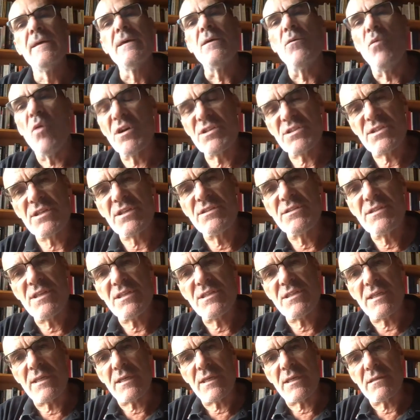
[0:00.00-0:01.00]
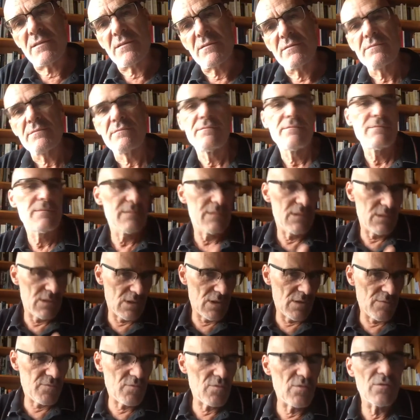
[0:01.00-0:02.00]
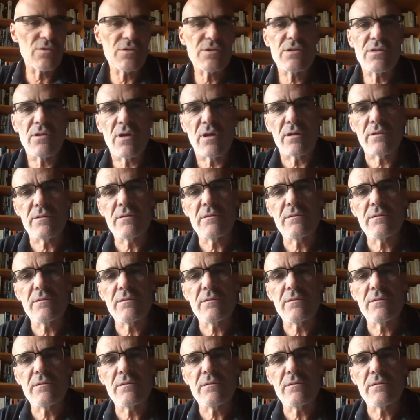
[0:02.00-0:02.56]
was consisting in? Of course not.